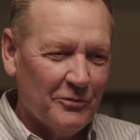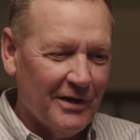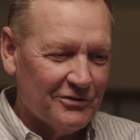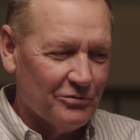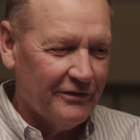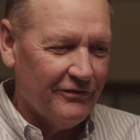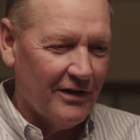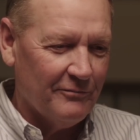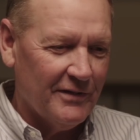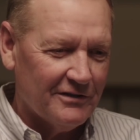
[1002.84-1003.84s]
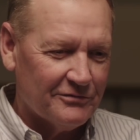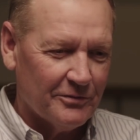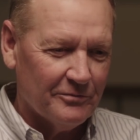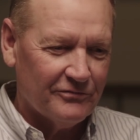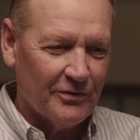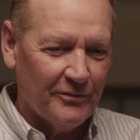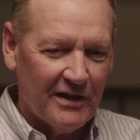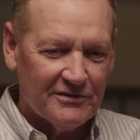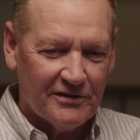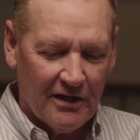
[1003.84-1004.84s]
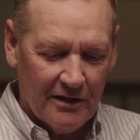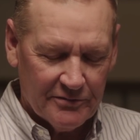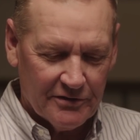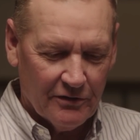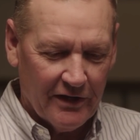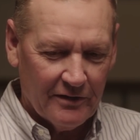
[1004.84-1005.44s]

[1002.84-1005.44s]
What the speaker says: about 25 minutes from that stadium, so